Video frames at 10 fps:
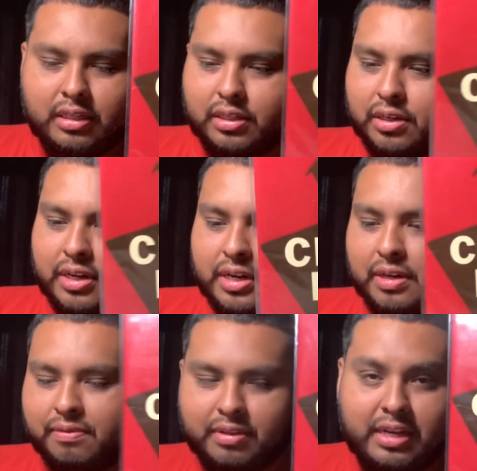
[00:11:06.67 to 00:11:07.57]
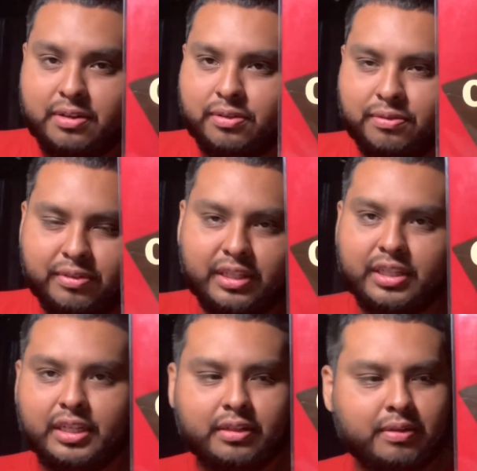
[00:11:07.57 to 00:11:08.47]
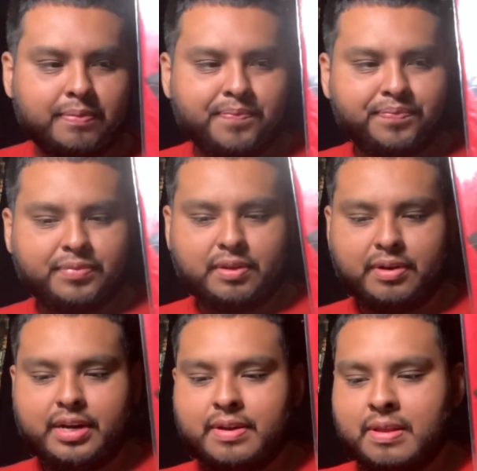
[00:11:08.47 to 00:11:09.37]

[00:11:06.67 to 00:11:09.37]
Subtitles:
Starting off with that old feeling, right?